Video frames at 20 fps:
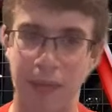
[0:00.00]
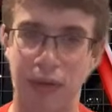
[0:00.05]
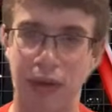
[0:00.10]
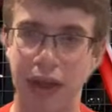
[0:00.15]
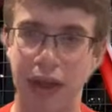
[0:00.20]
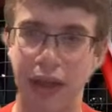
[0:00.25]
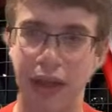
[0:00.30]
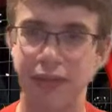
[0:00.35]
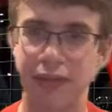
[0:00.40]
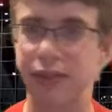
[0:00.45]

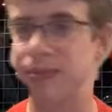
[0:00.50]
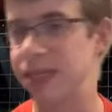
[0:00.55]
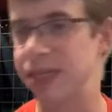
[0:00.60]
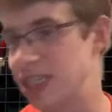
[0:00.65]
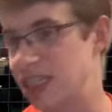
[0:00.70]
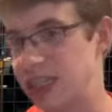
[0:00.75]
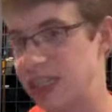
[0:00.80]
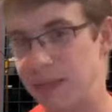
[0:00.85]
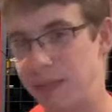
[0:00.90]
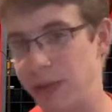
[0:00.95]
Braves in
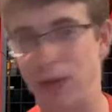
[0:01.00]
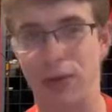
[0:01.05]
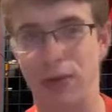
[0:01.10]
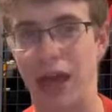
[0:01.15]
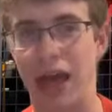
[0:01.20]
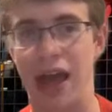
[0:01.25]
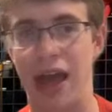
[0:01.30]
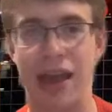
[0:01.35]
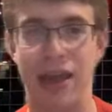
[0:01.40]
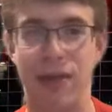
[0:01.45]
Mississippi or the
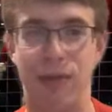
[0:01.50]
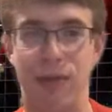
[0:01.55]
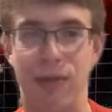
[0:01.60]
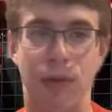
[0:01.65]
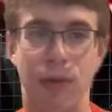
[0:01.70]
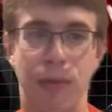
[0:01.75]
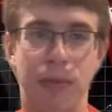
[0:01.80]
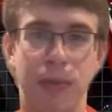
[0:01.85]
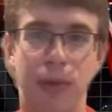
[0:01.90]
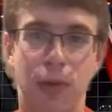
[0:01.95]
High A
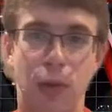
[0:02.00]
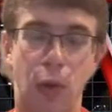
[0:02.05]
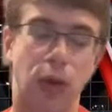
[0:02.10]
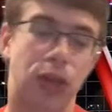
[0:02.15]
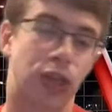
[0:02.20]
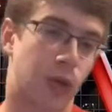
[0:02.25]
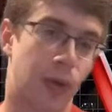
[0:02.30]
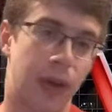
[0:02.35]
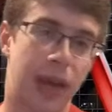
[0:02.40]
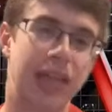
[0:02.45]
Rome or
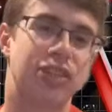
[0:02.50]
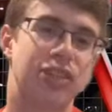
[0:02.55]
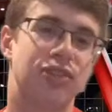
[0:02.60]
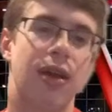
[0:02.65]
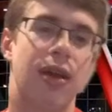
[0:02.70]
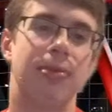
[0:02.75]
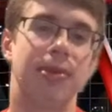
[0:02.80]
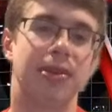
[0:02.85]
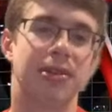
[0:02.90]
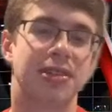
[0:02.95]
the Gwinnett
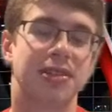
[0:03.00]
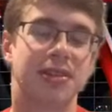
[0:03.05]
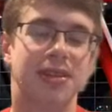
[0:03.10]
Stripers.